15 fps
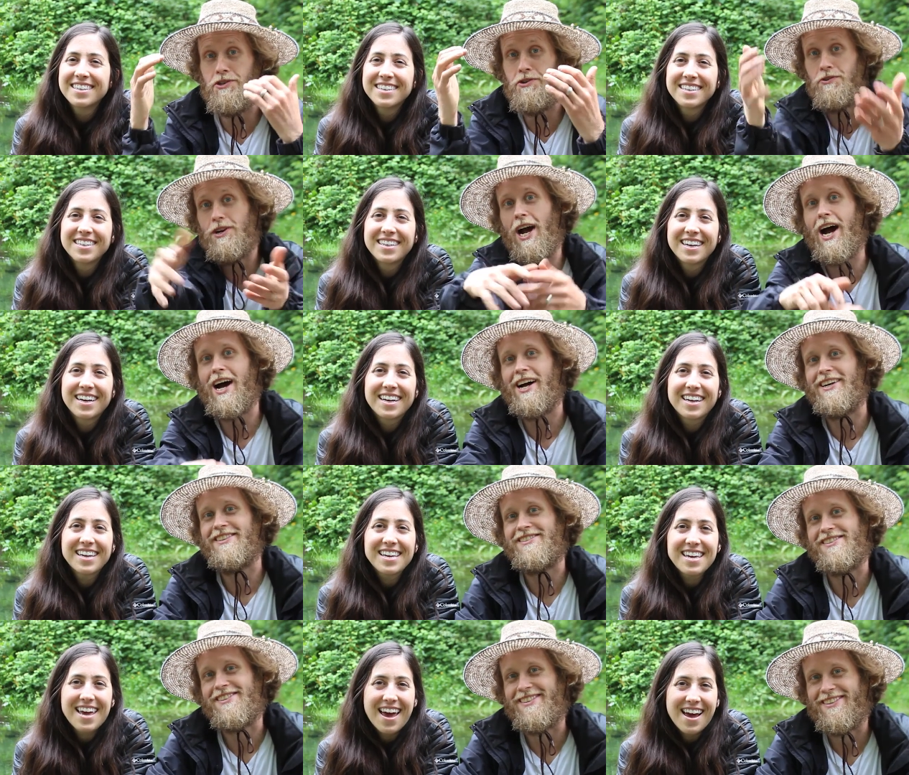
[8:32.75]
Speaker 1: you guys.
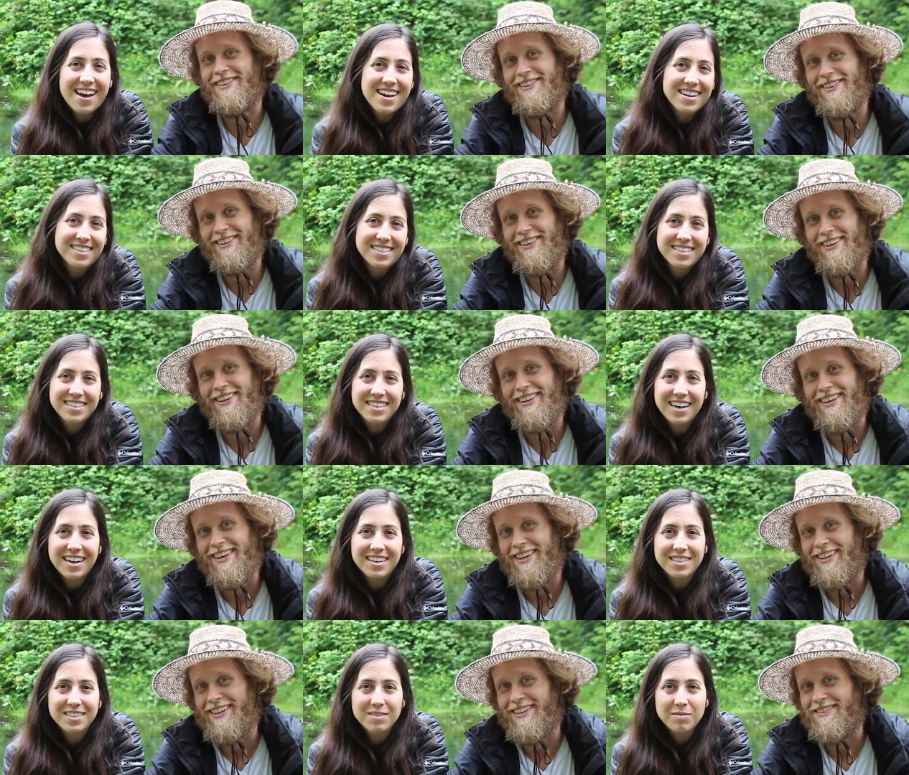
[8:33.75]
Speaker 2: Yes,
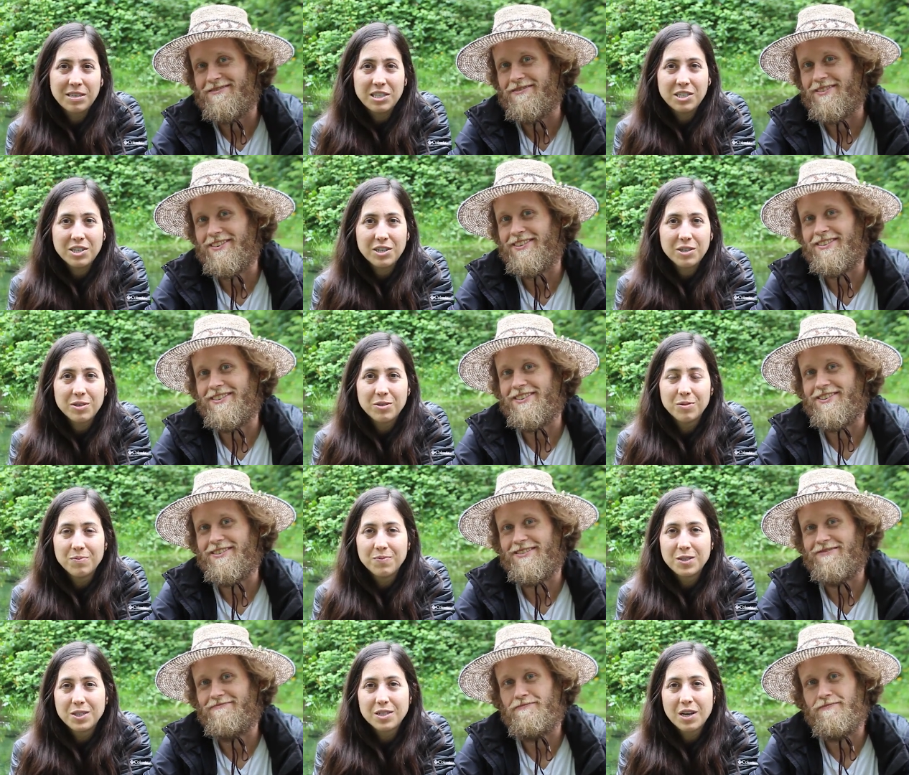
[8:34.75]
yes, we do.
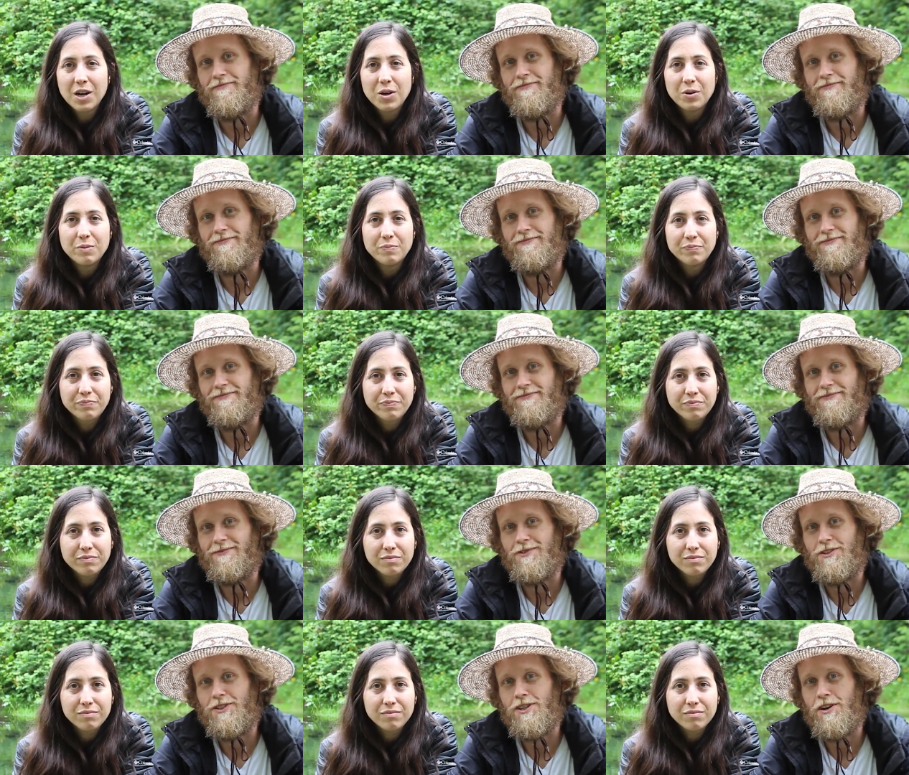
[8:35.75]
So,
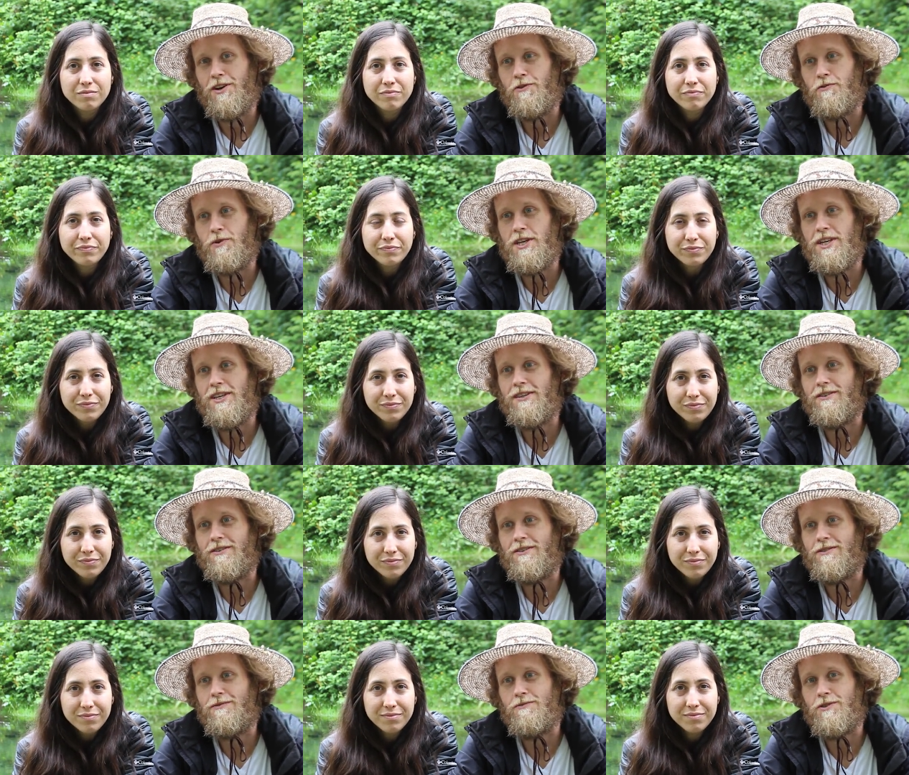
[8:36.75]
Speaker 1: so we
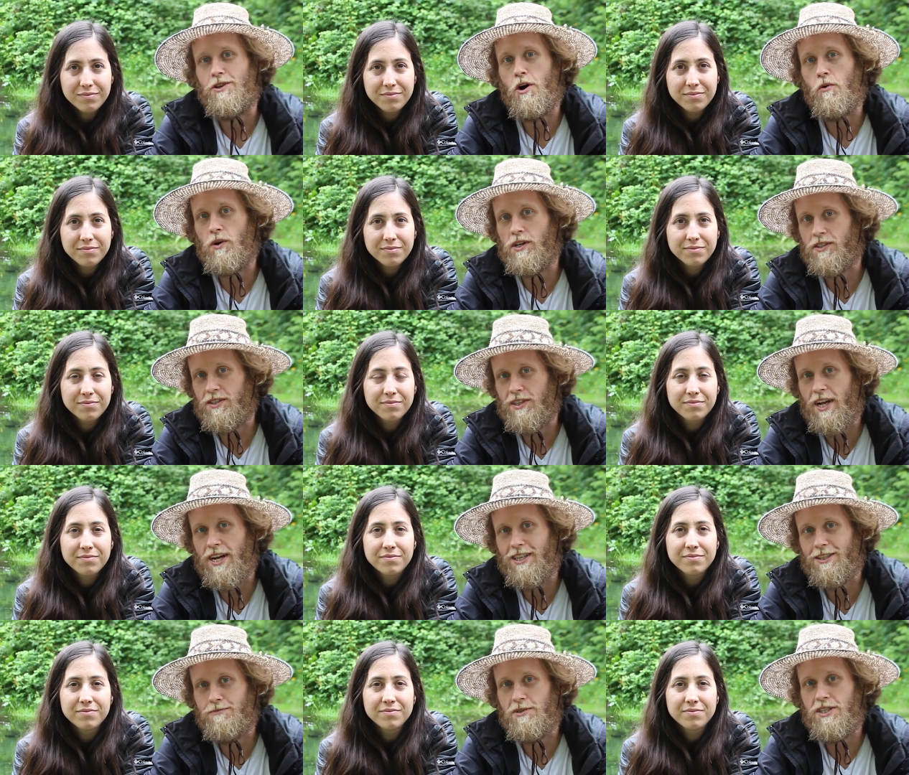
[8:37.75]
know what it's
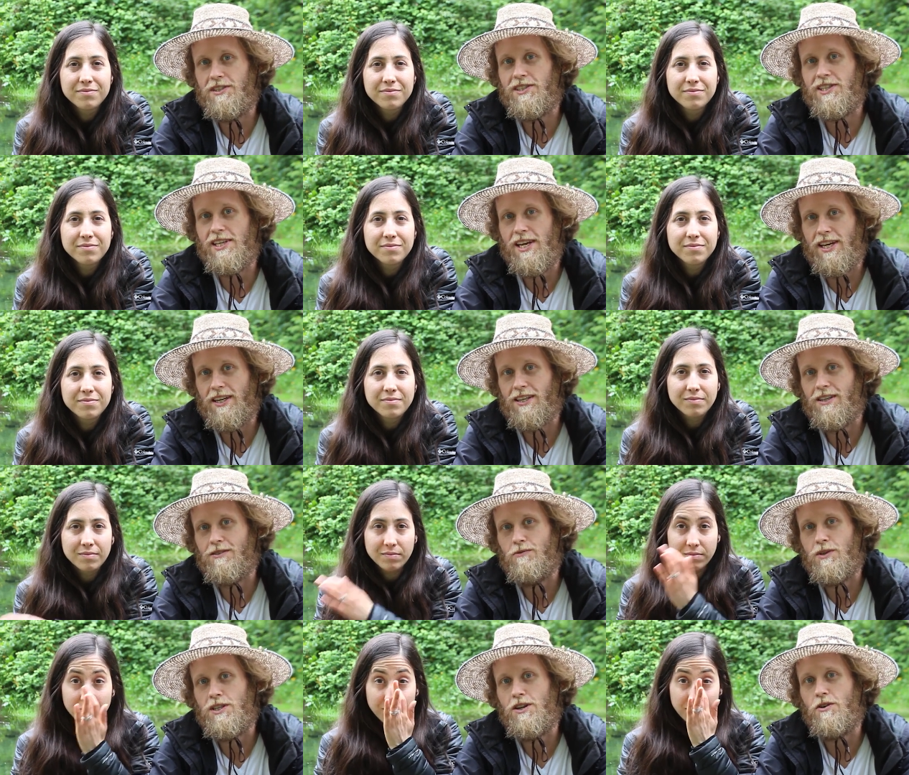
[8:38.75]
like to be sick.
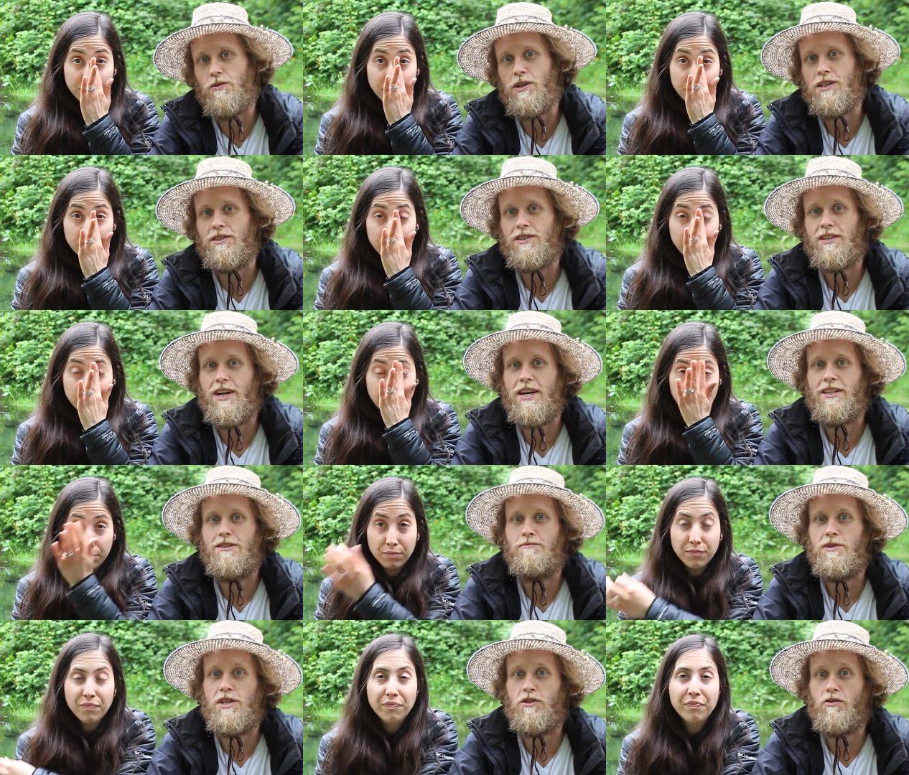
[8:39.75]
We know what it's like
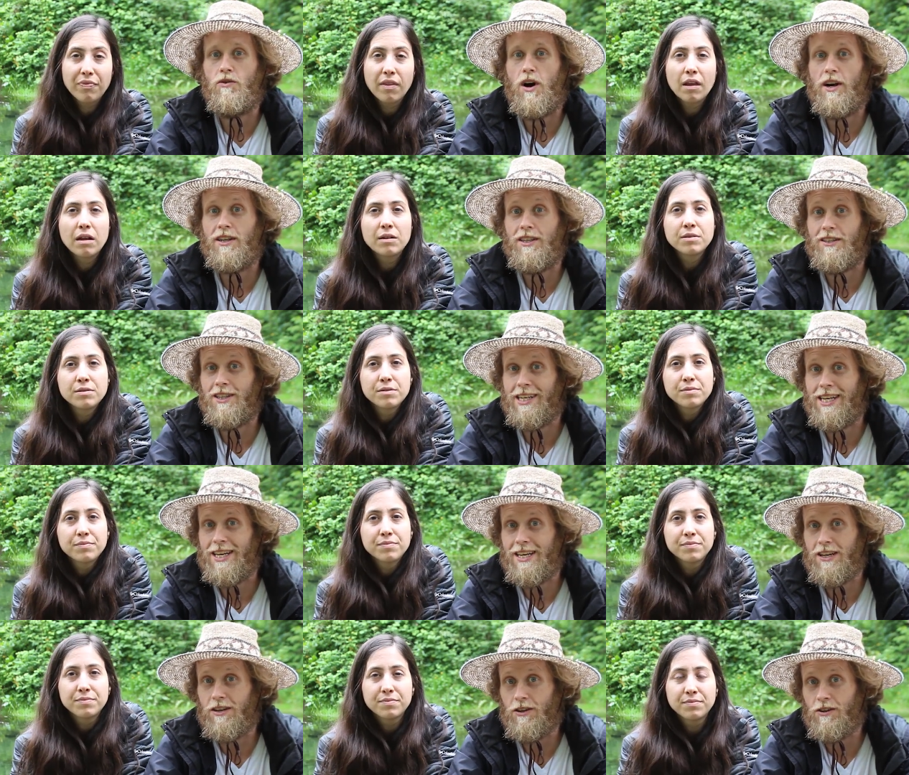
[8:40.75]
to be chronically
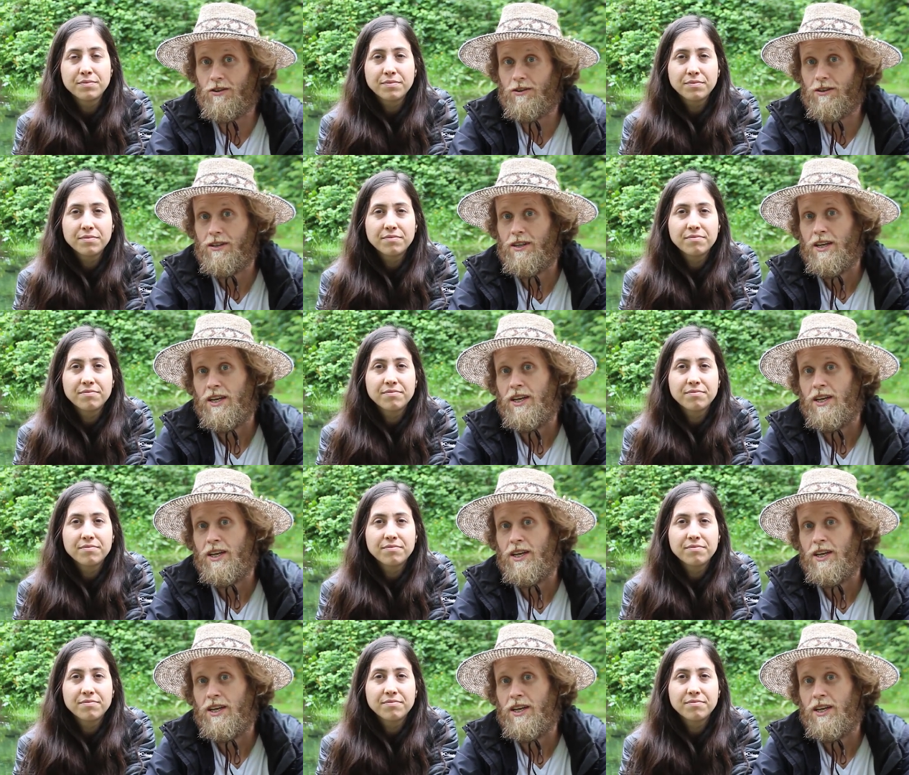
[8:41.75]
ill.